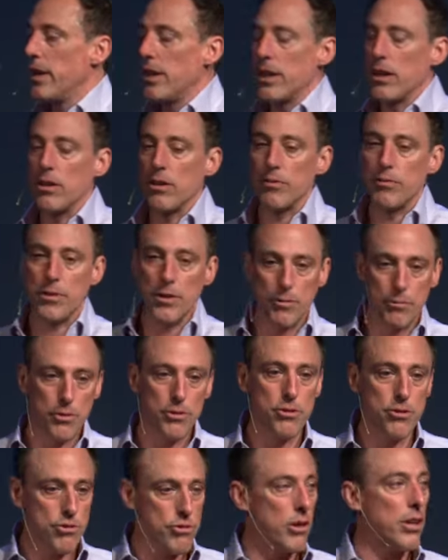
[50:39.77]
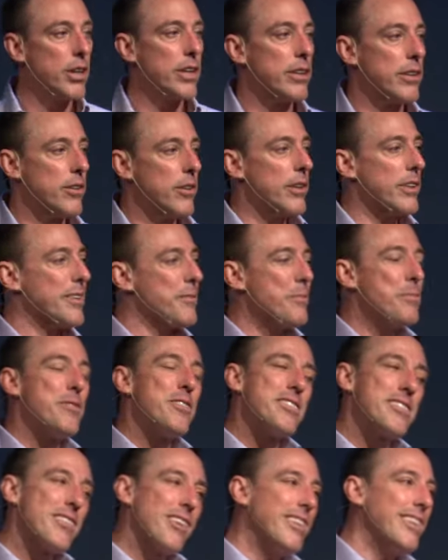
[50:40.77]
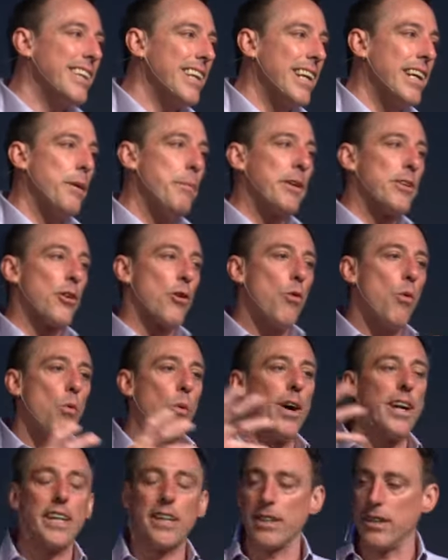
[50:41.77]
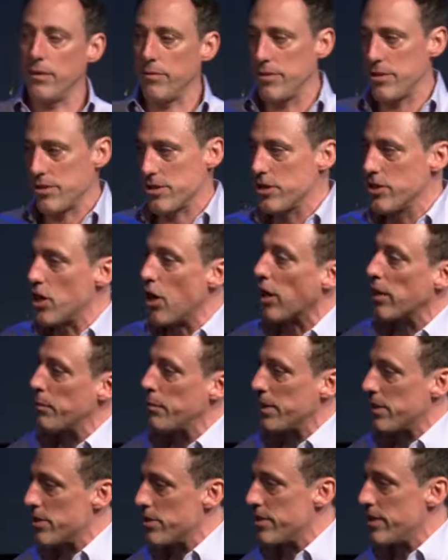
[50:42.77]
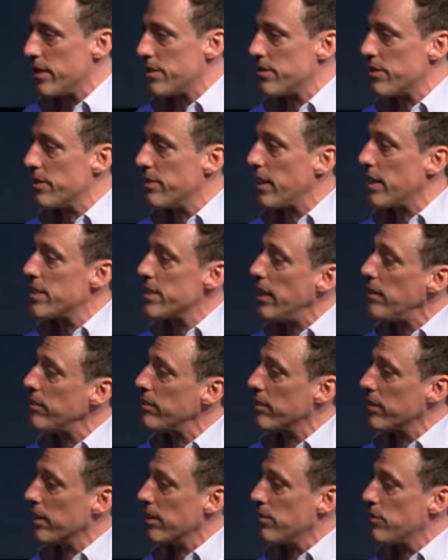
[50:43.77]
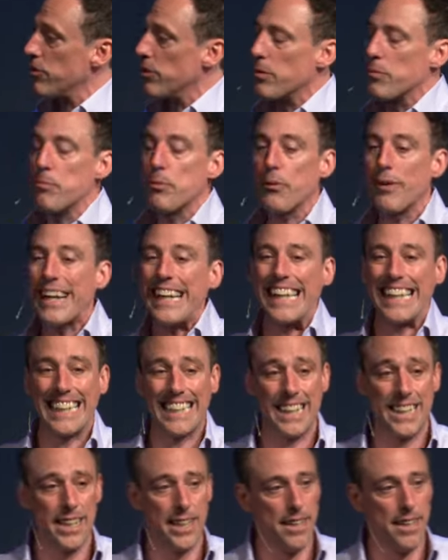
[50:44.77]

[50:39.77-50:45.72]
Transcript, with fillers: you know, if, if you're strong in the Lord, start thinking about the quantity of this garbage that you're digesting into your brain.